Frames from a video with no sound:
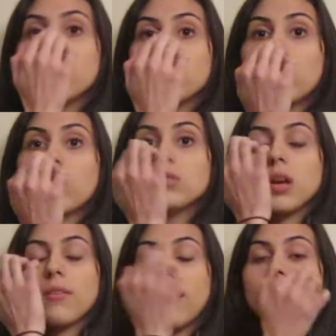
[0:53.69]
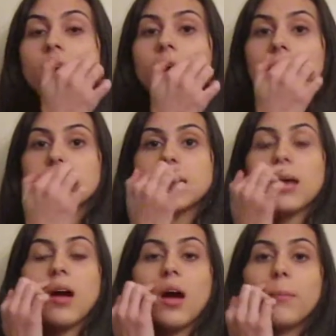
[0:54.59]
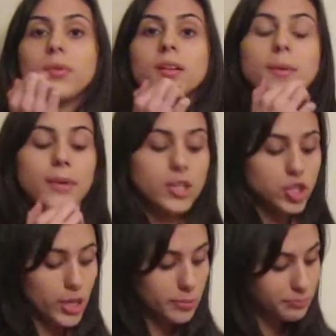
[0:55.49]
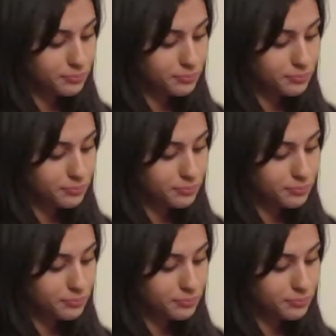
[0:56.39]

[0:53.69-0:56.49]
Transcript: the nose, around the eyes, upper lip, and chin.